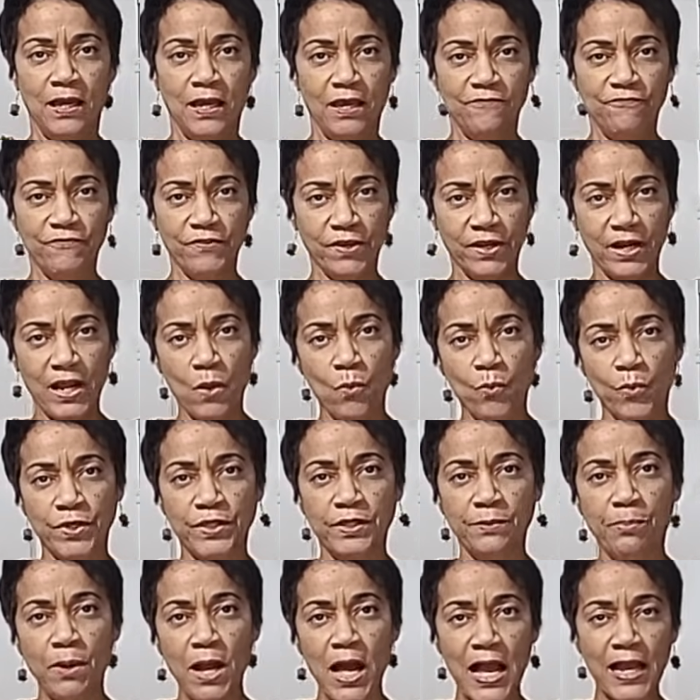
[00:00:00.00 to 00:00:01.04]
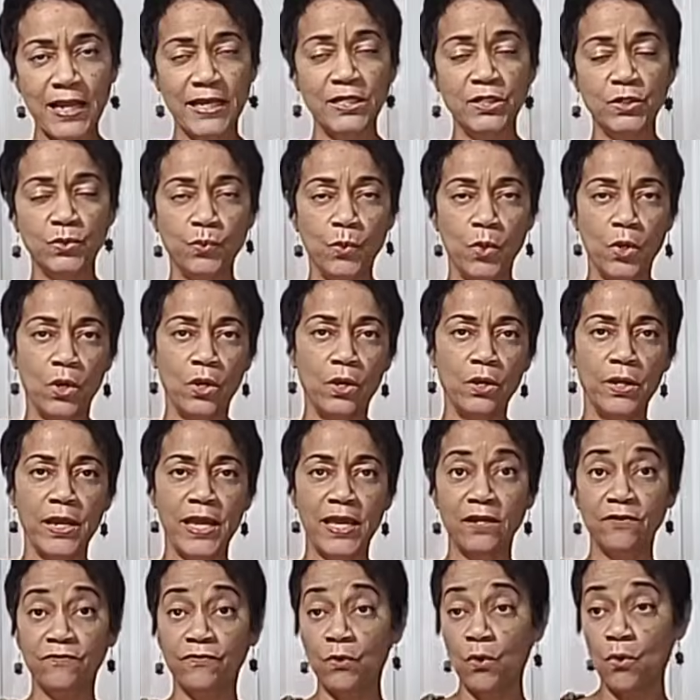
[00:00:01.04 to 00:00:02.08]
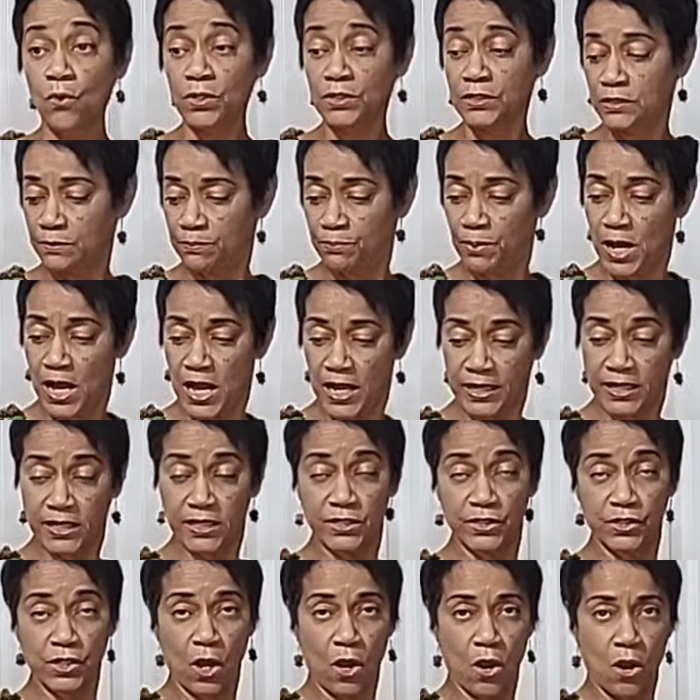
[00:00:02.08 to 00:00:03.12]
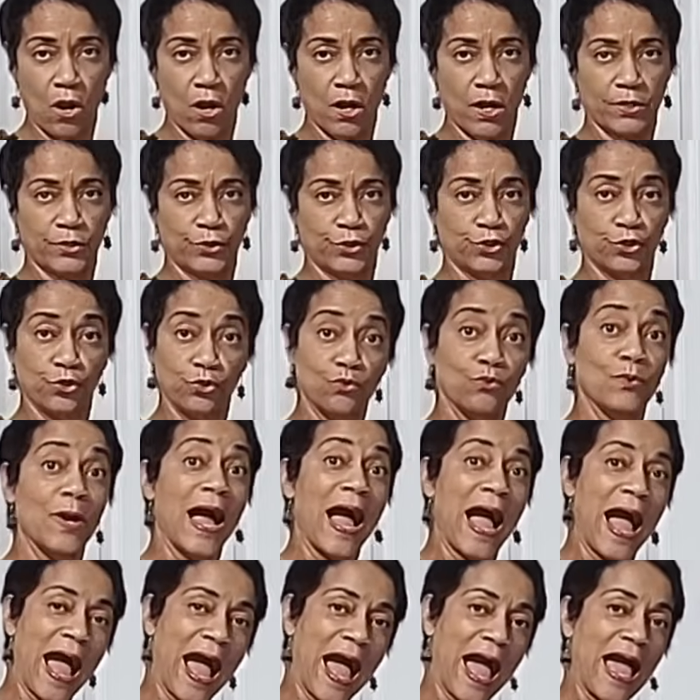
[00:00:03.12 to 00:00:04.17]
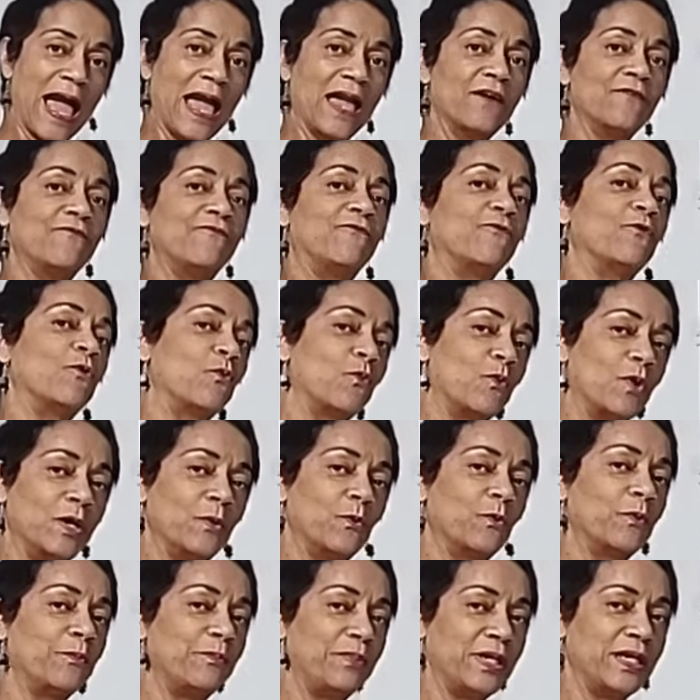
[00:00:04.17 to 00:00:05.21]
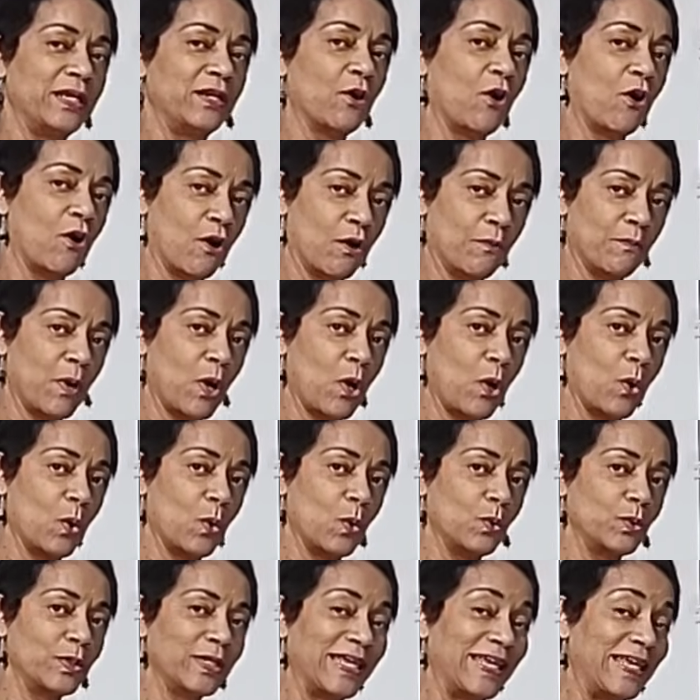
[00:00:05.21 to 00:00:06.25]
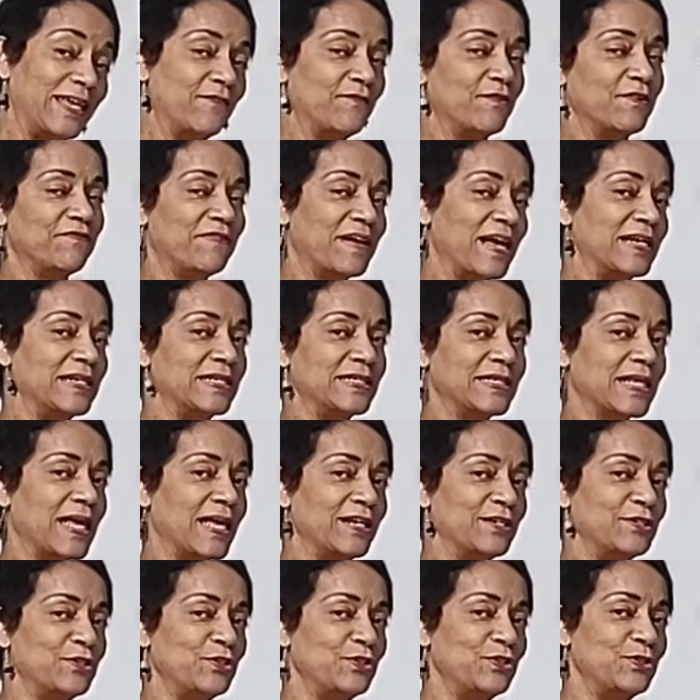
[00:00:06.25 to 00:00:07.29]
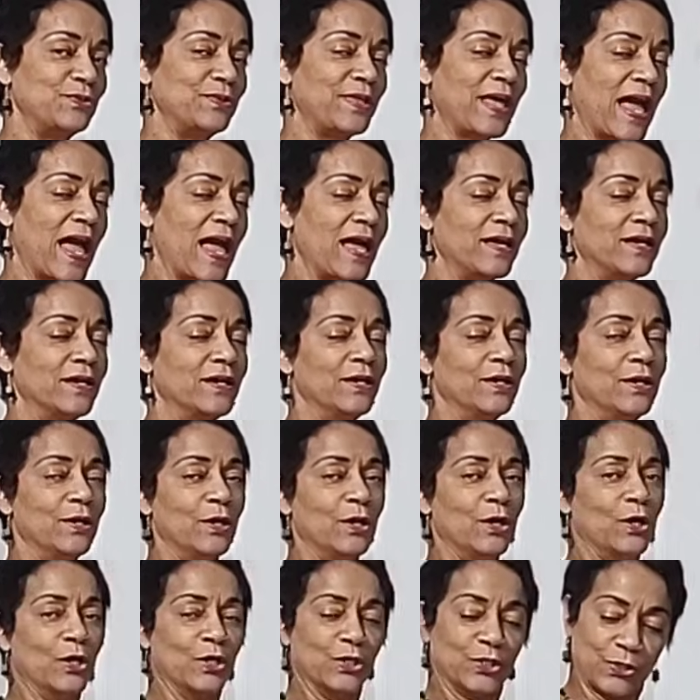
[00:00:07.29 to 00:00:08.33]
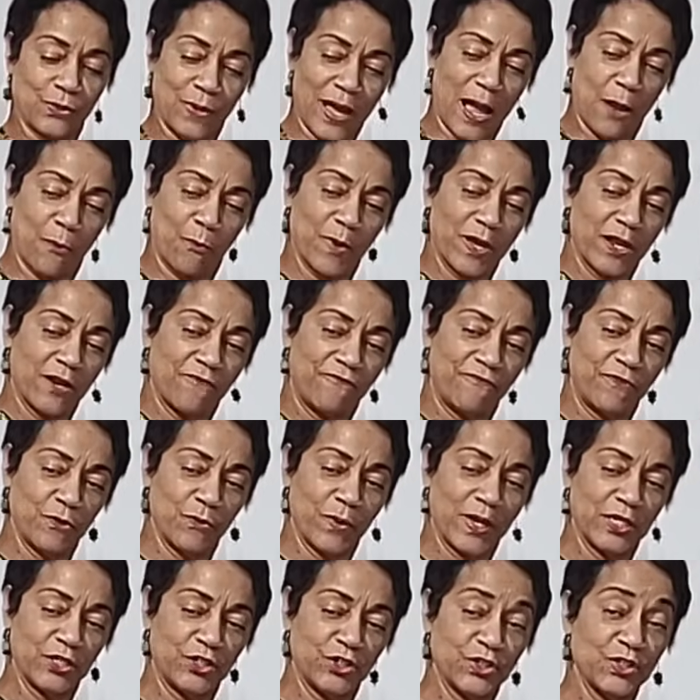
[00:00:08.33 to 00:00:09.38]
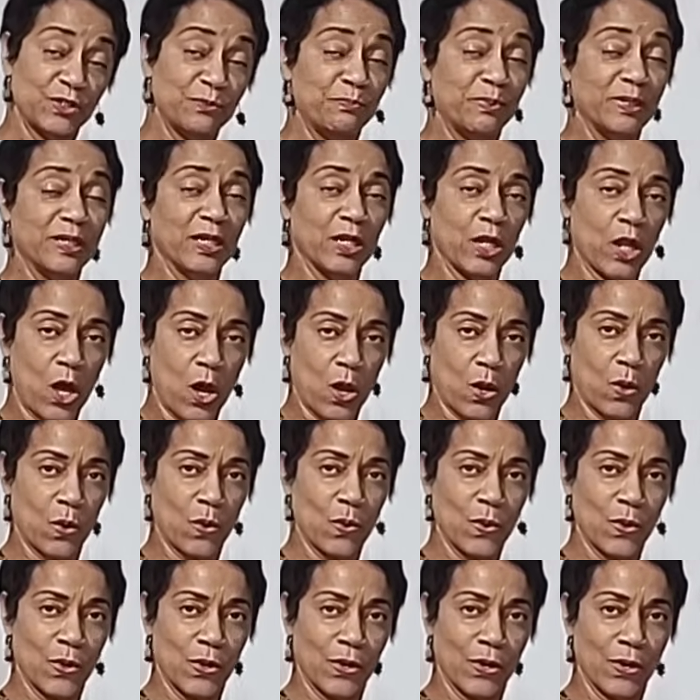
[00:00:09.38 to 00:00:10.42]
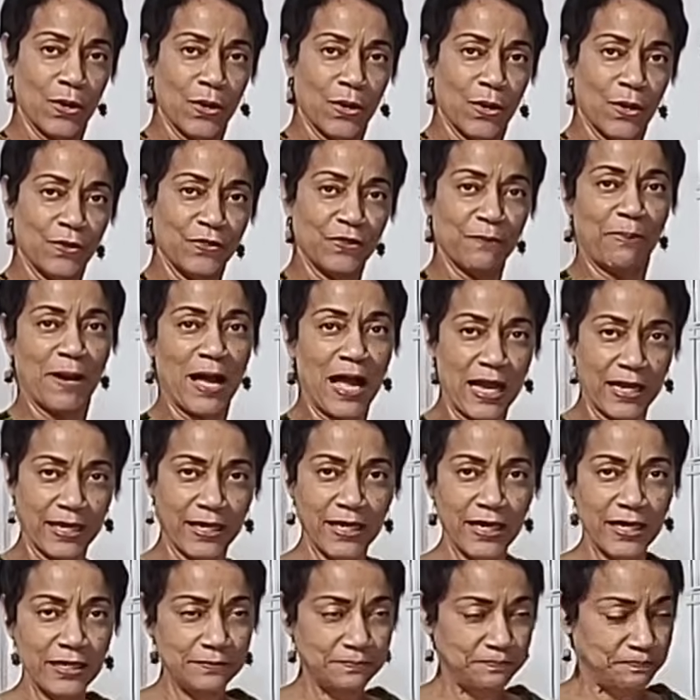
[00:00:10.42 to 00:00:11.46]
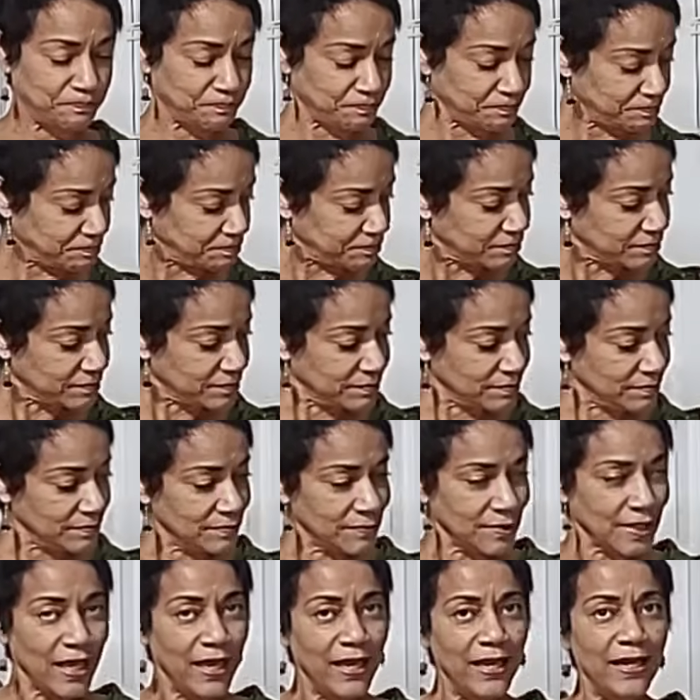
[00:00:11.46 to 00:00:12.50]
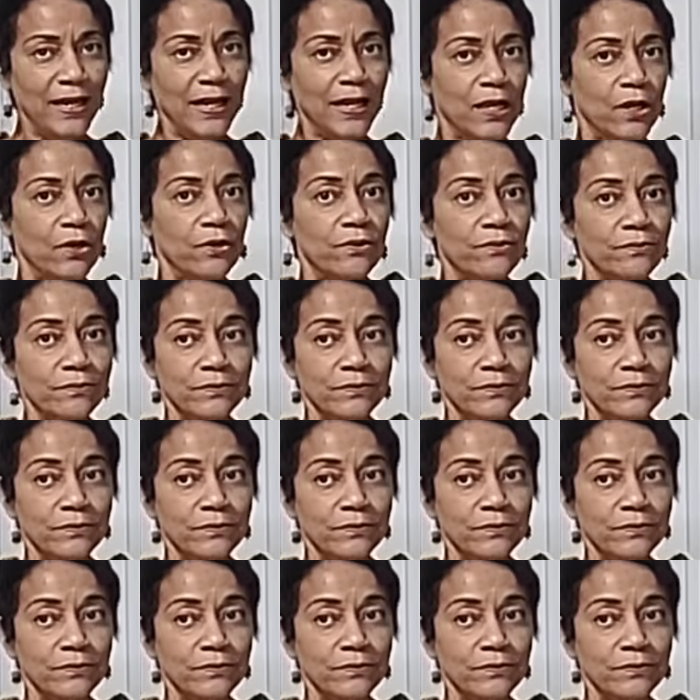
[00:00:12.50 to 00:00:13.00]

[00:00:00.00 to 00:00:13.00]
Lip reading: I figured out where the pockets were. And of course the pockets are too high for what would be an armhole, even if I decided to do that. So I went a few inches below the pocket, and I